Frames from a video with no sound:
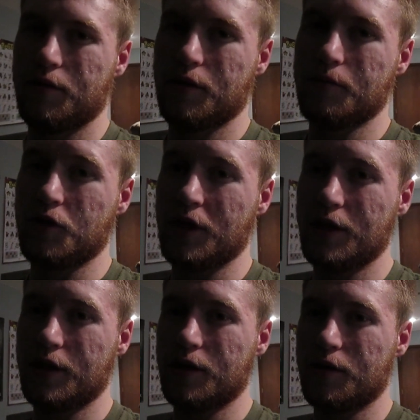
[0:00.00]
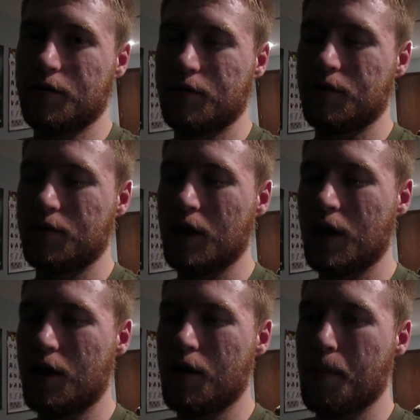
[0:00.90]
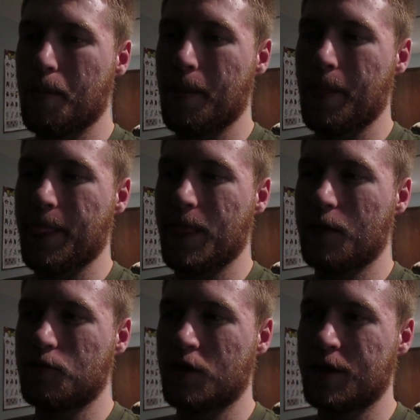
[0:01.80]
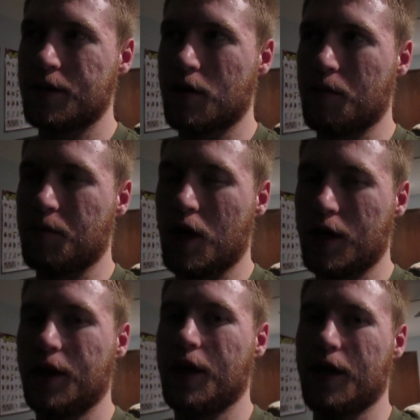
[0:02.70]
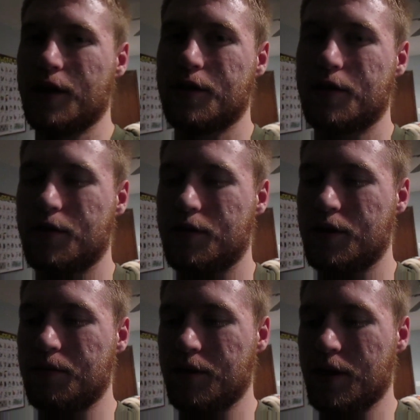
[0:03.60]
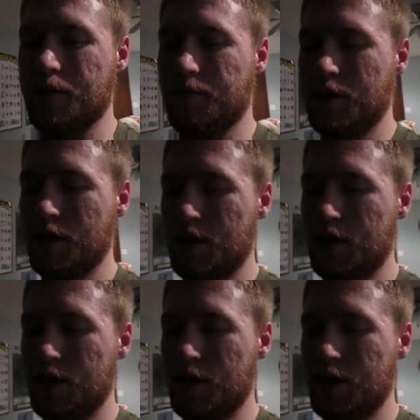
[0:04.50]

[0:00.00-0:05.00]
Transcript: I'm trying to get a I'm trying to start a podcast sometime.